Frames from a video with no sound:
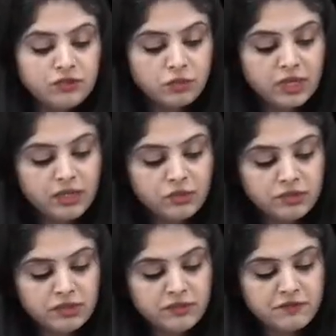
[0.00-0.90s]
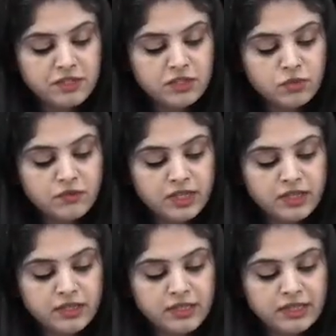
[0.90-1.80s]
So can you see the feet over
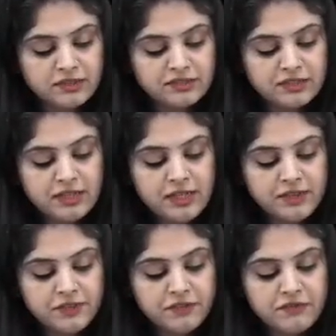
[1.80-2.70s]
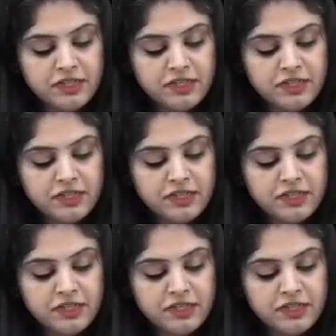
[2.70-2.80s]
here? Yes. The